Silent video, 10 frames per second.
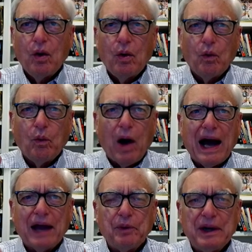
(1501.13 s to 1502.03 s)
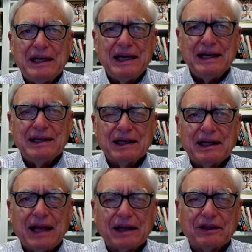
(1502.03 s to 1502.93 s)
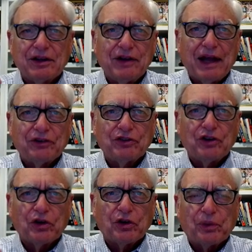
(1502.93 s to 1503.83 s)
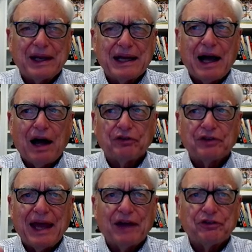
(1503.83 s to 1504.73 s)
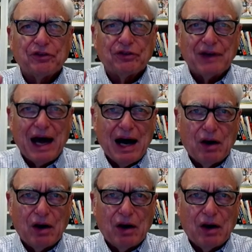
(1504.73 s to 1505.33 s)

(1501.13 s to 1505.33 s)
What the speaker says: Why we need to get to net zero greenhouse gases now.